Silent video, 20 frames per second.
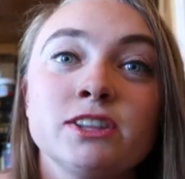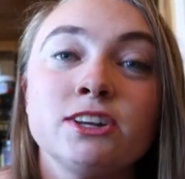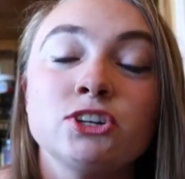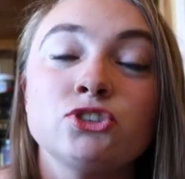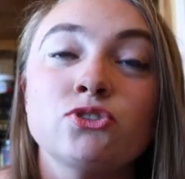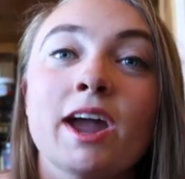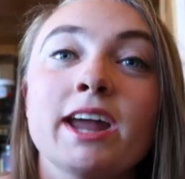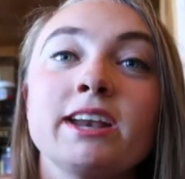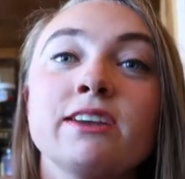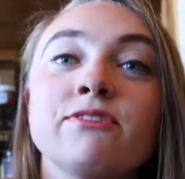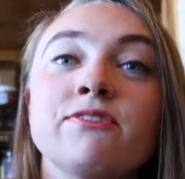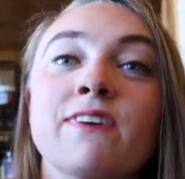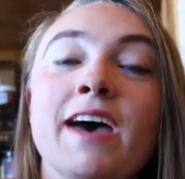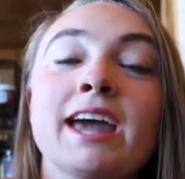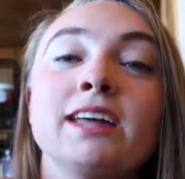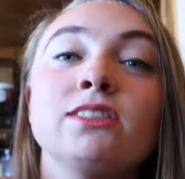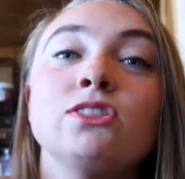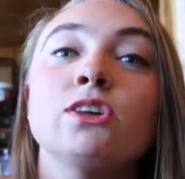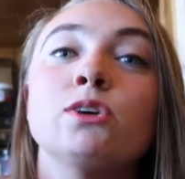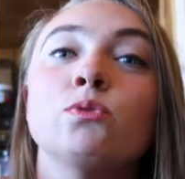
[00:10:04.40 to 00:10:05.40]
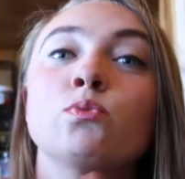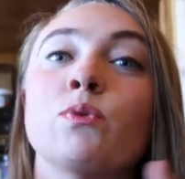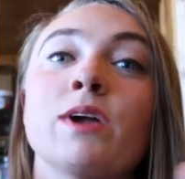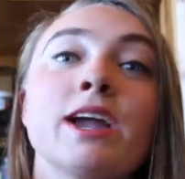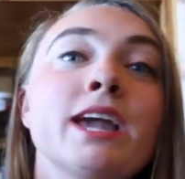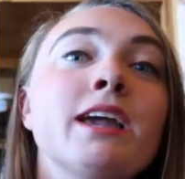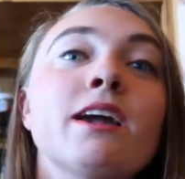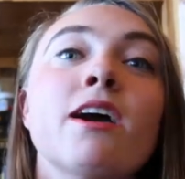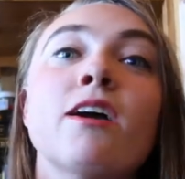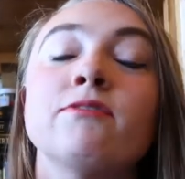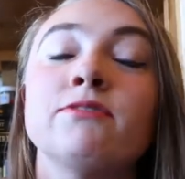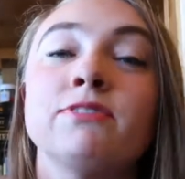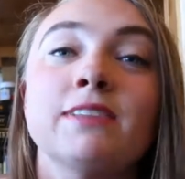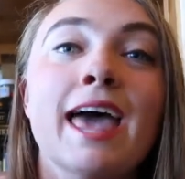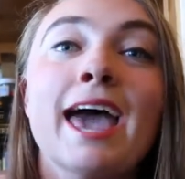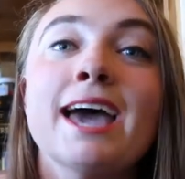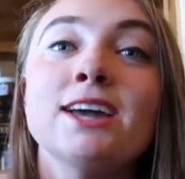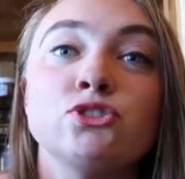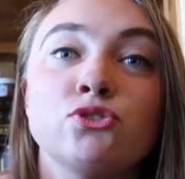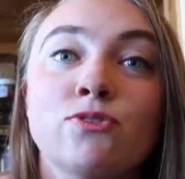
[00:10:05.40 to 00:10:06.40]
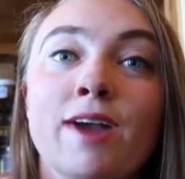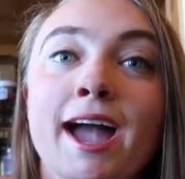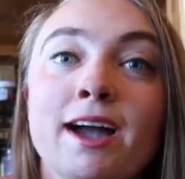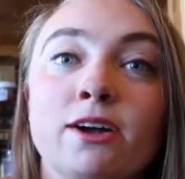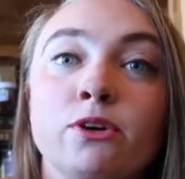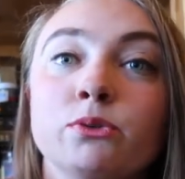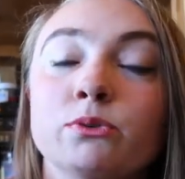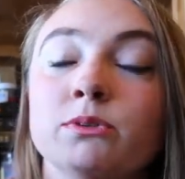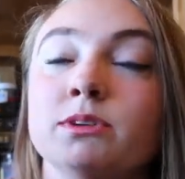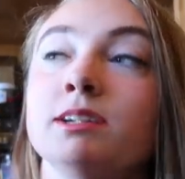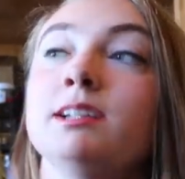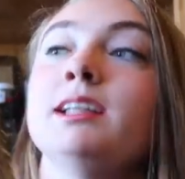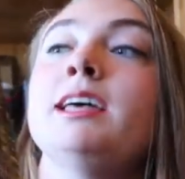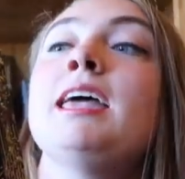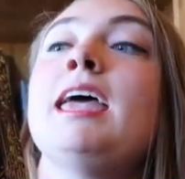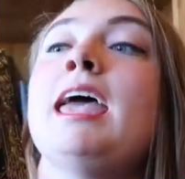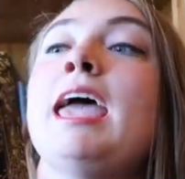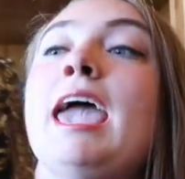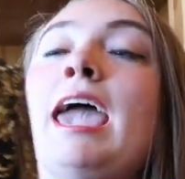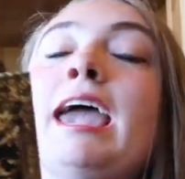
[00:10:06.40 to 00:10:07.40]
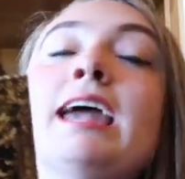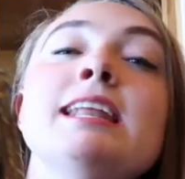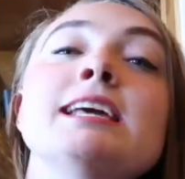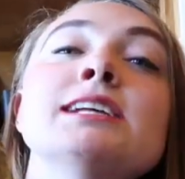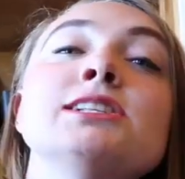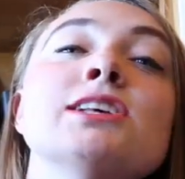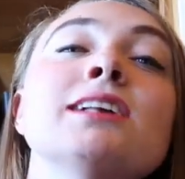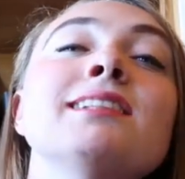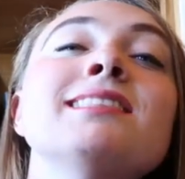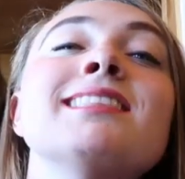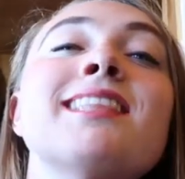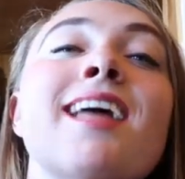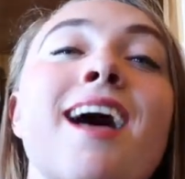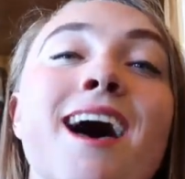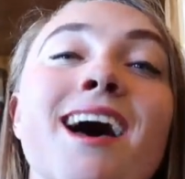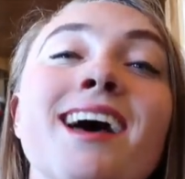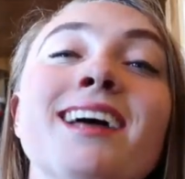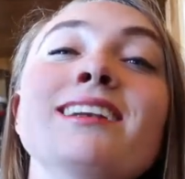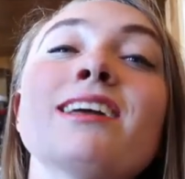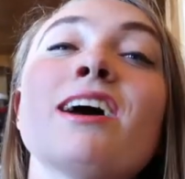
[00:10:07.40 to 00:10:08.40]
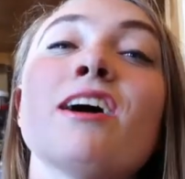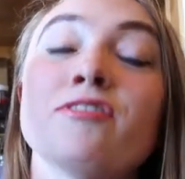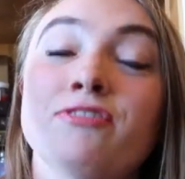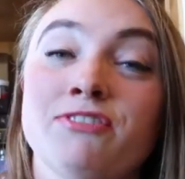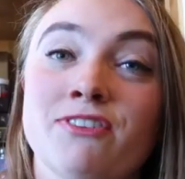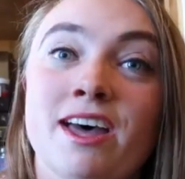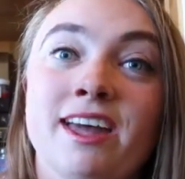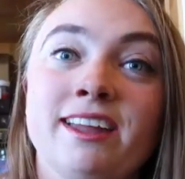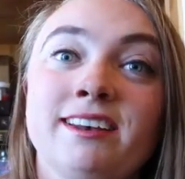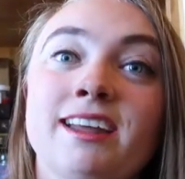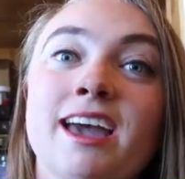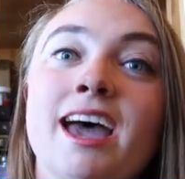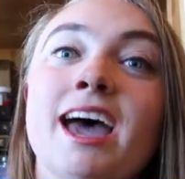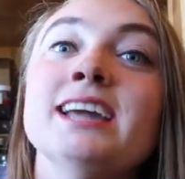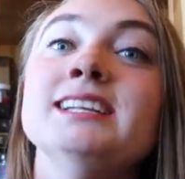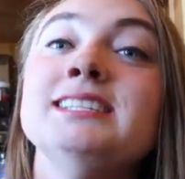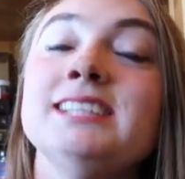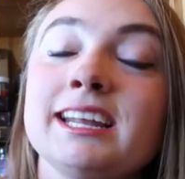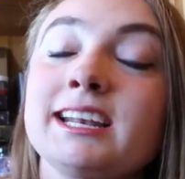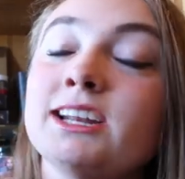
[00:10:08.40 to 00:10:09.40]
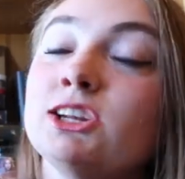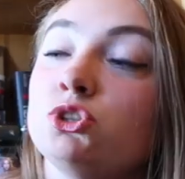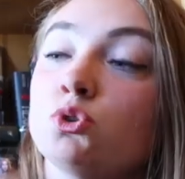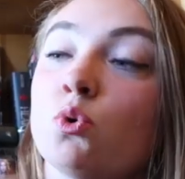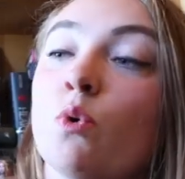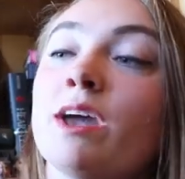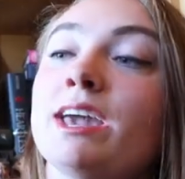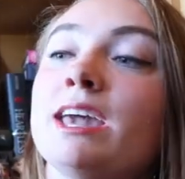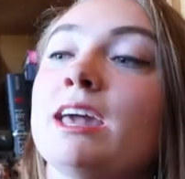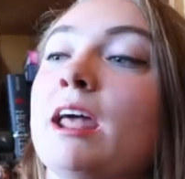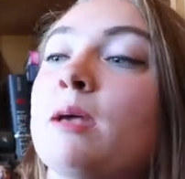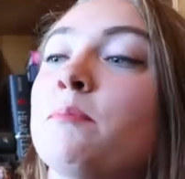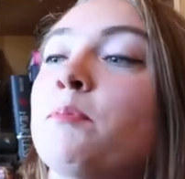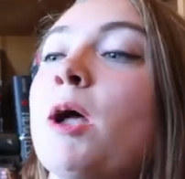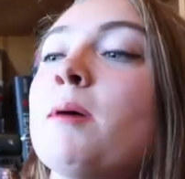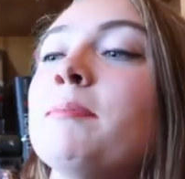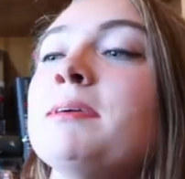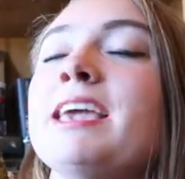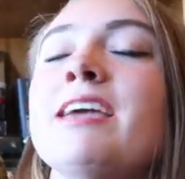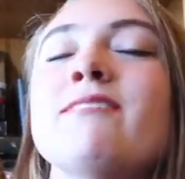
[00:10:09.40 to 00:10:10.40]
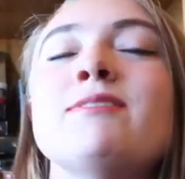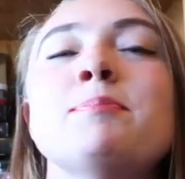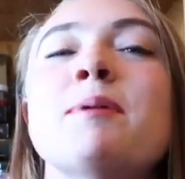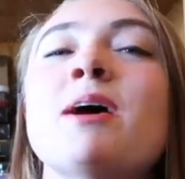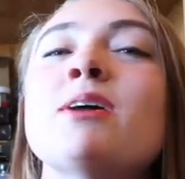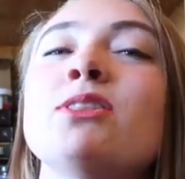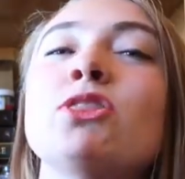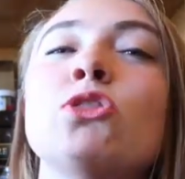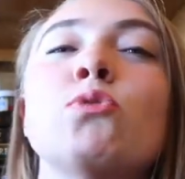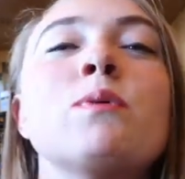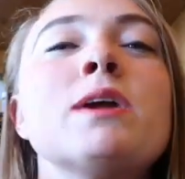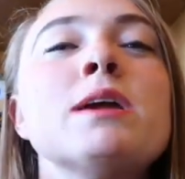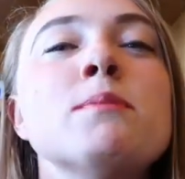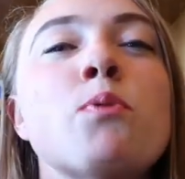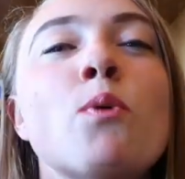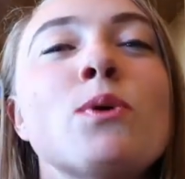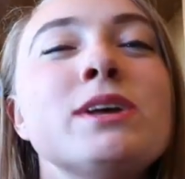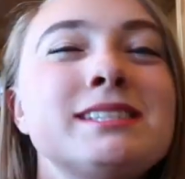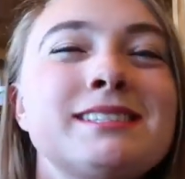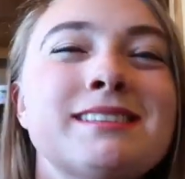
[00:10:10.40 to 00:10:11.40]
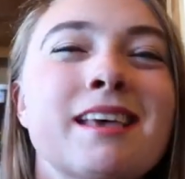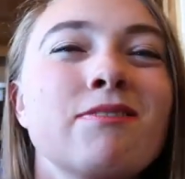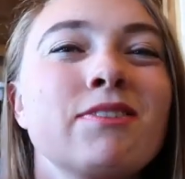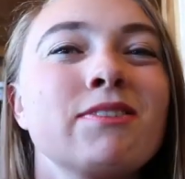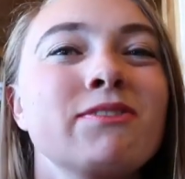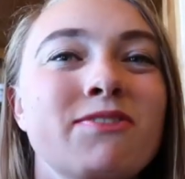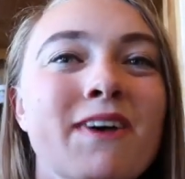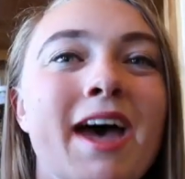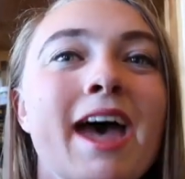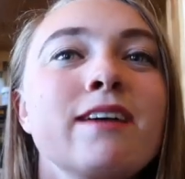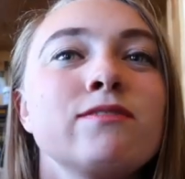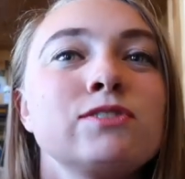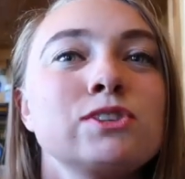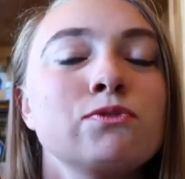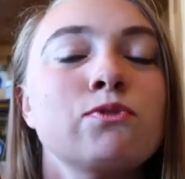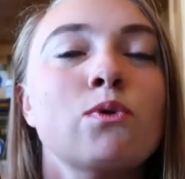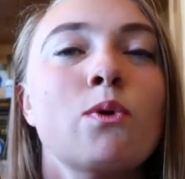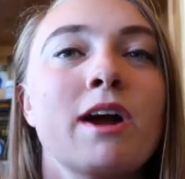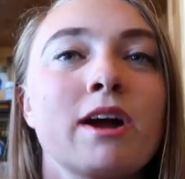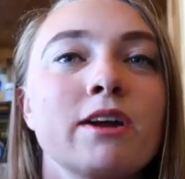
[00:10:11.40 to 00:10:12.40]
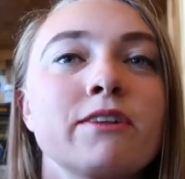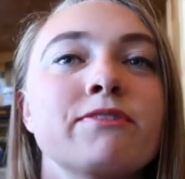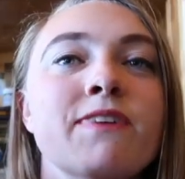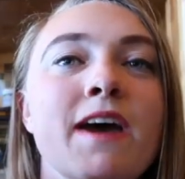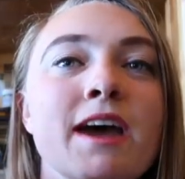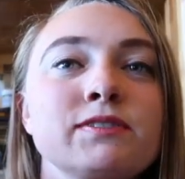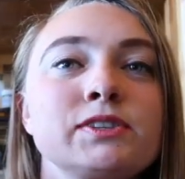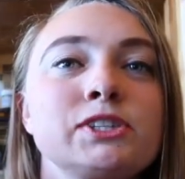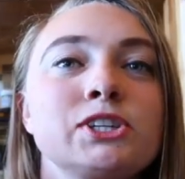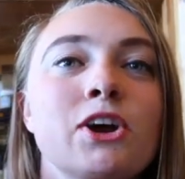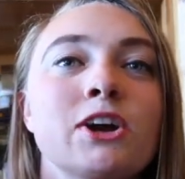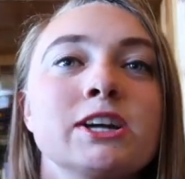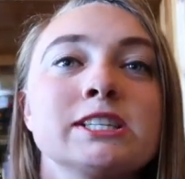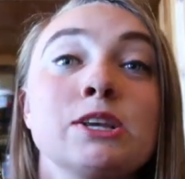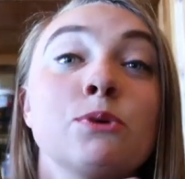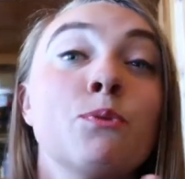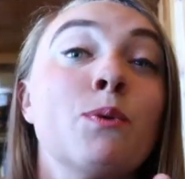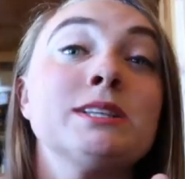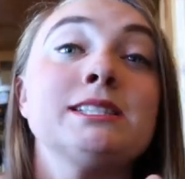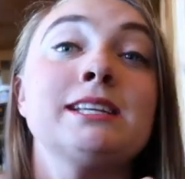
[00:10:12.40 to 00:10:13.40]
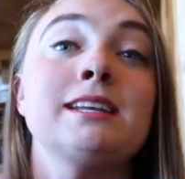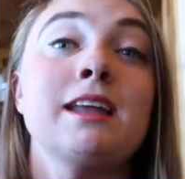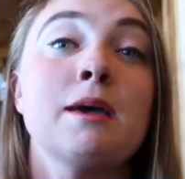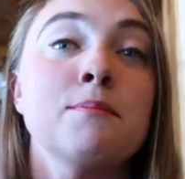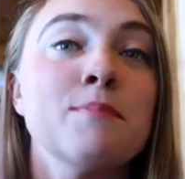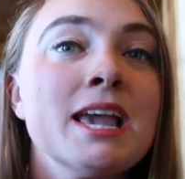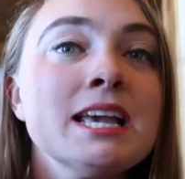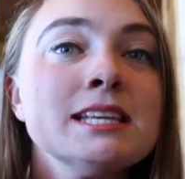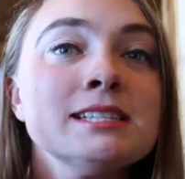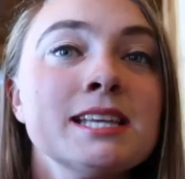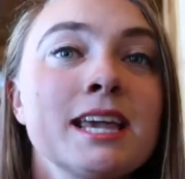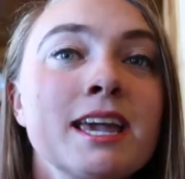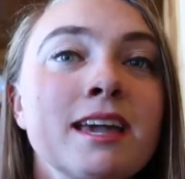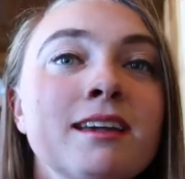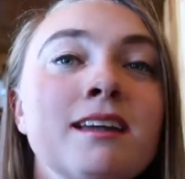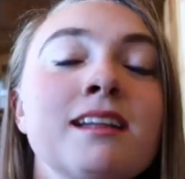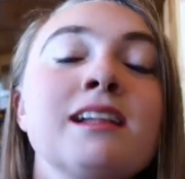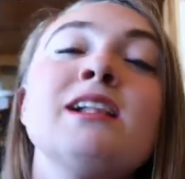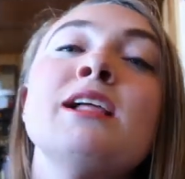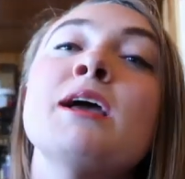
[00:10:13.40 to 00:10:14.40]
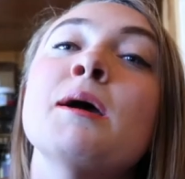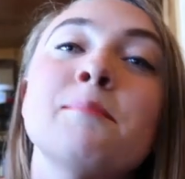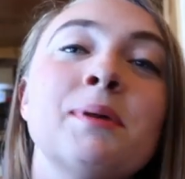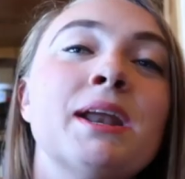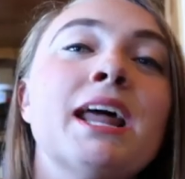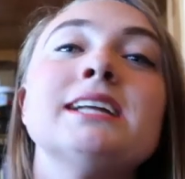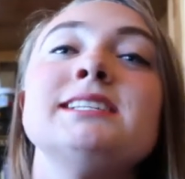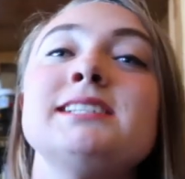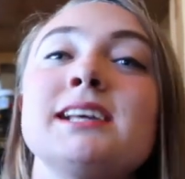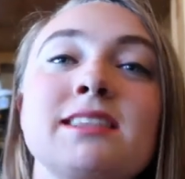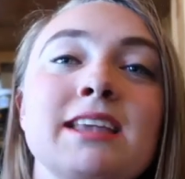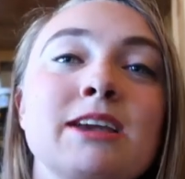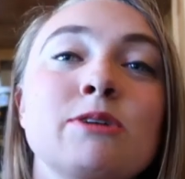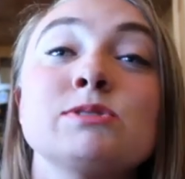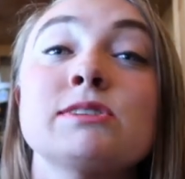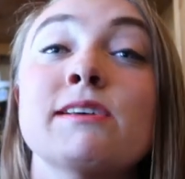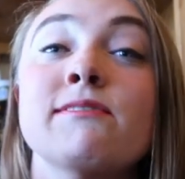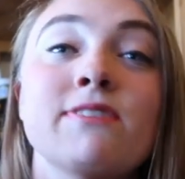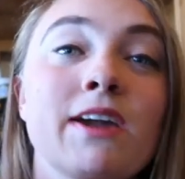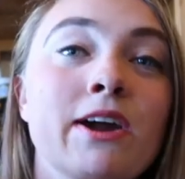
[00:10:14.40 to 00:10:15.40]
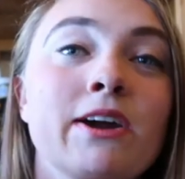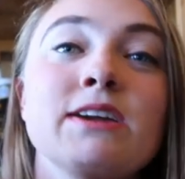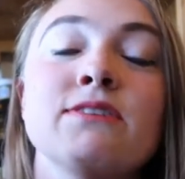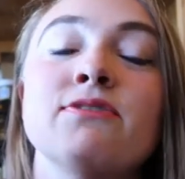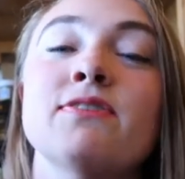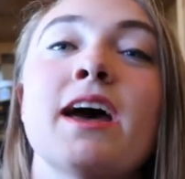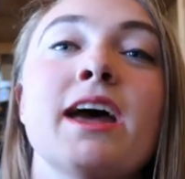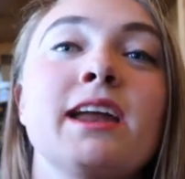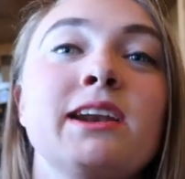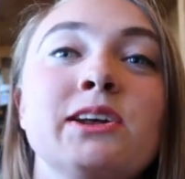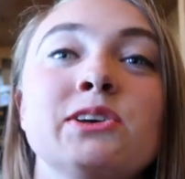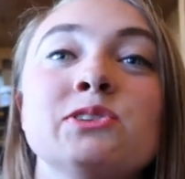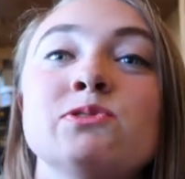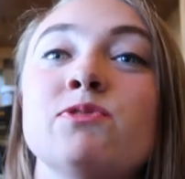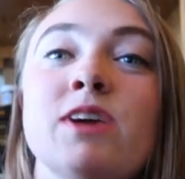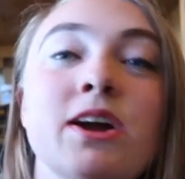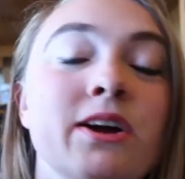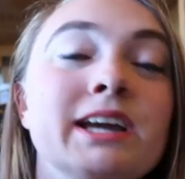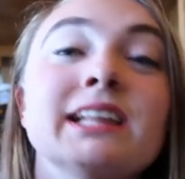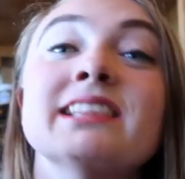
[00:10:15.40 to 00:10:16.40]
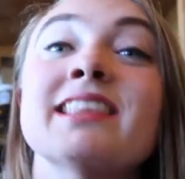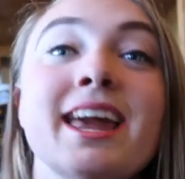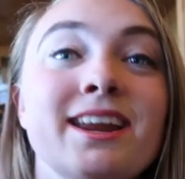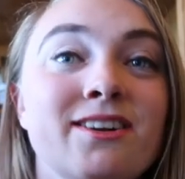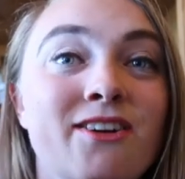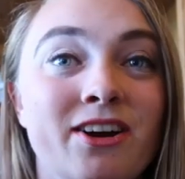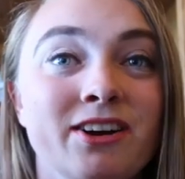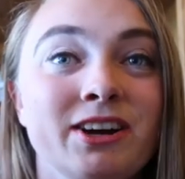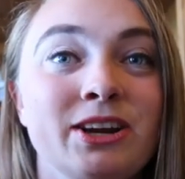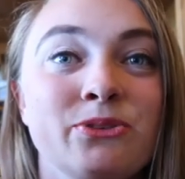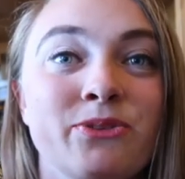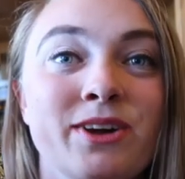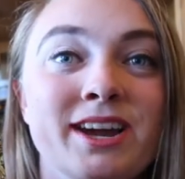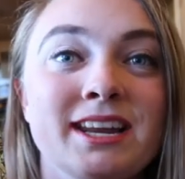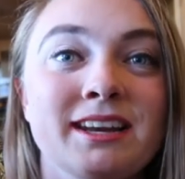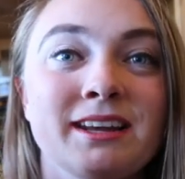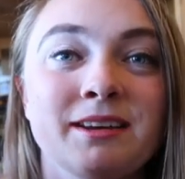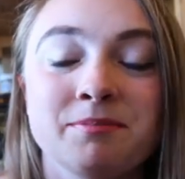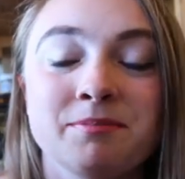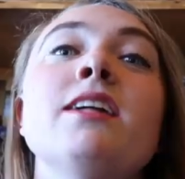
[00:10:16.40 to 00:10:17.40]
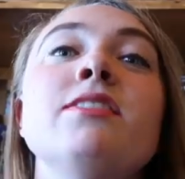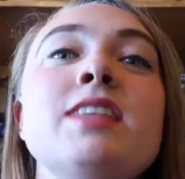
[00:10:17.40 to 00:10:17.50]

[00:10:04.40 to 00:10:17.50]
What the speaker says: They're trying to find the ring of Vlad Dracul, and it's a lot of fun. I did enjoy it. I probably gave it about a 3.75 to 4 out of 5 stars. It wasn't amazing, but I did think it was a very fun, very lighthearted read.